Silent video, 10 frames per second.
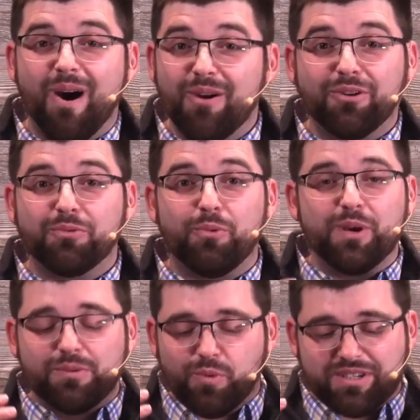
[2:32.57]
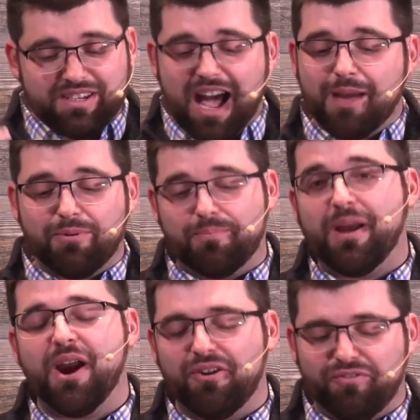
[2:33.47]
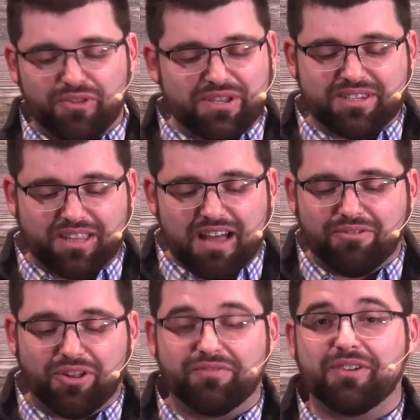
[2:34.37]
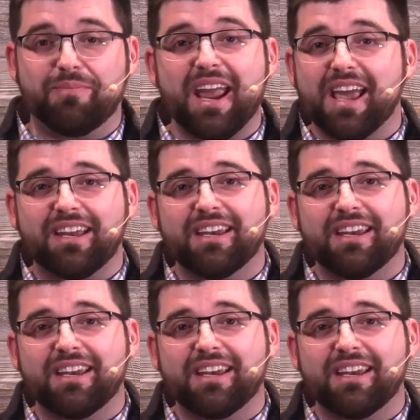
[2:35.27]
Arnold was not prepared for this level of demand,